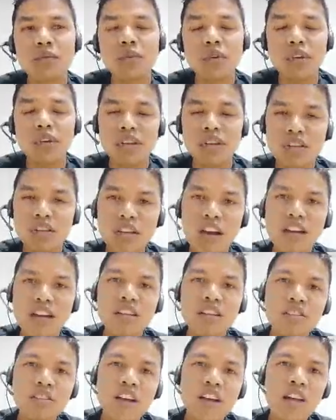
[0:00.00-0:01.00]
inside
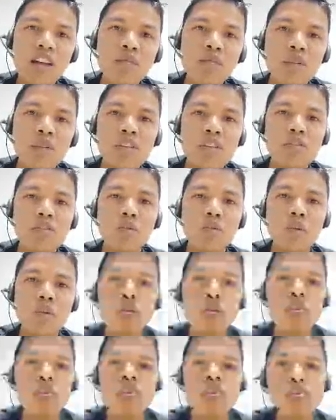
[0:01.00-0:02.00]
the salt forest you
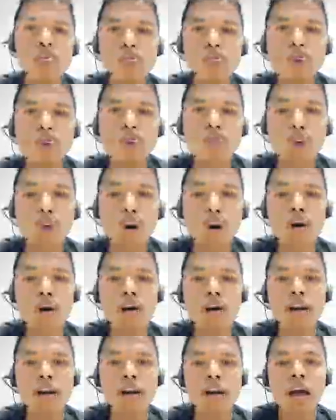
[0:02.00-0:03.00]
get strong
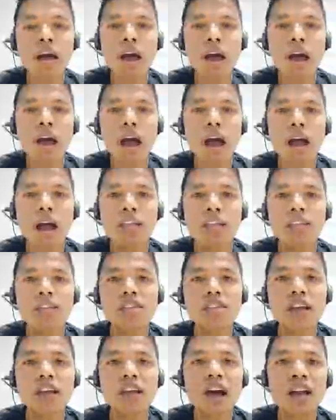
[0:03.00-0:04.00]
mud, and
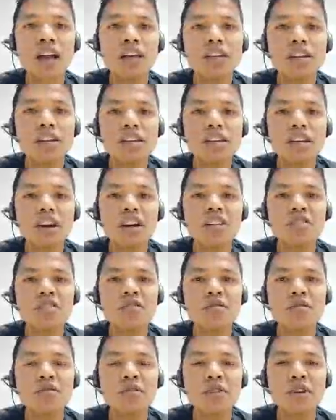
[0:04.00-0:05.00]
salty are
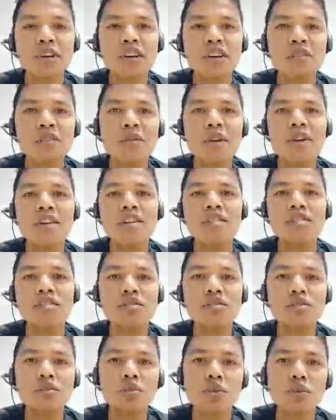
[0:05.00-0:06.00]
very
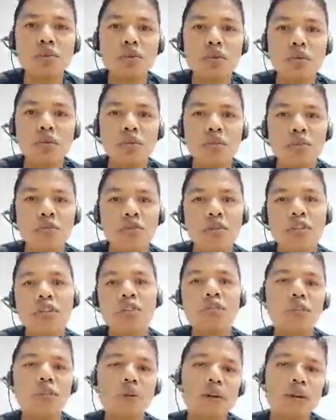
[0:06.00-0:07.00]
strong for the
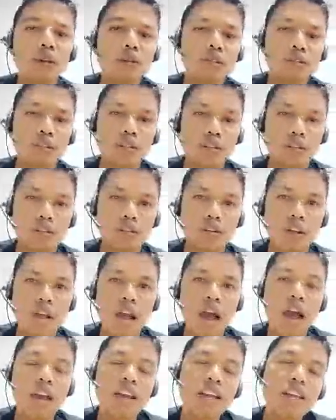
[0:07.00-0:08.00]
furniture.
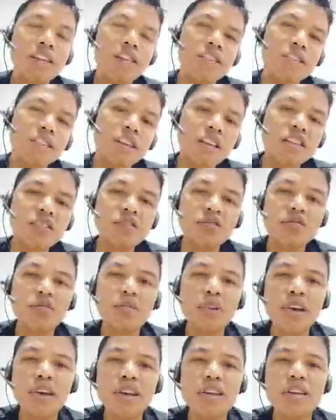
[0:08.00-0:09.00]
It takes
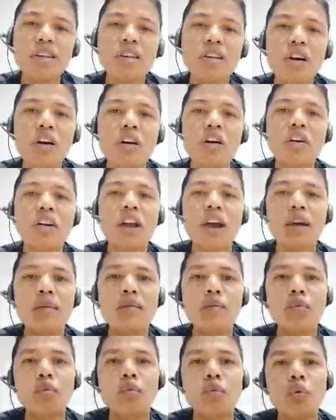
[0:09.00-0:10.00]
very long time
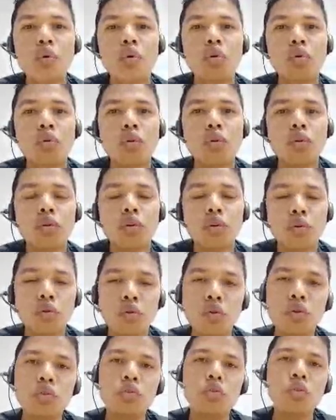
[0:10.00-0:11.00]
to
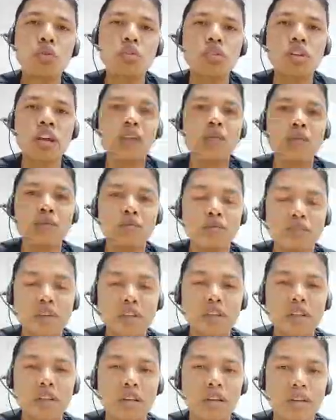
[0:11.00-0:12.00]
grow those type of
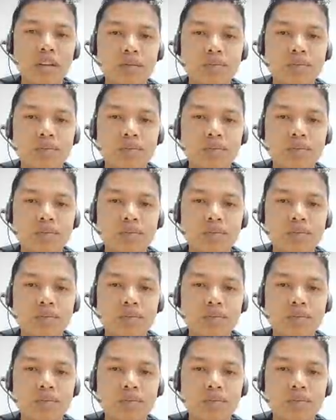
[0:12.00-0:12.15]
tree.